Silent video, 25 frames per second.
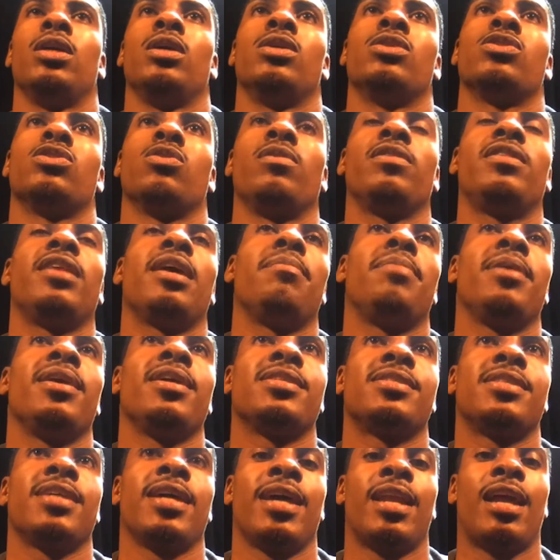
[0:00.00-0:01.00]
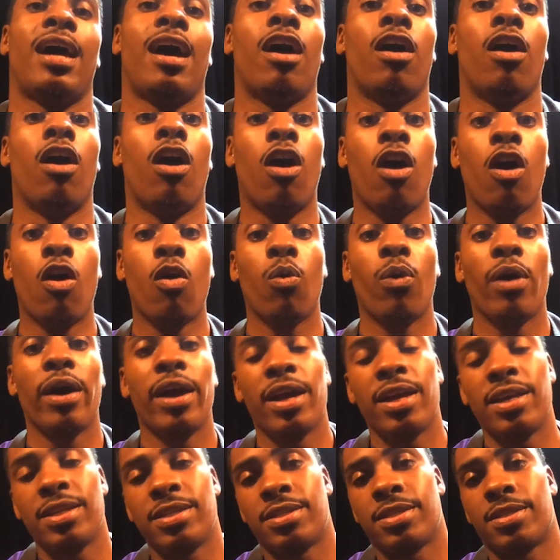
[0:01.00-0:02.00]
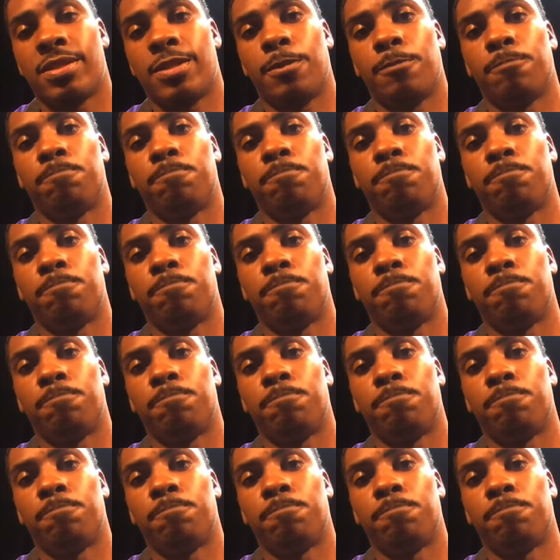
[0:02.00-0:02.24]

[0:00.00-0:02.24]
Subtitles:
So with that being said, I always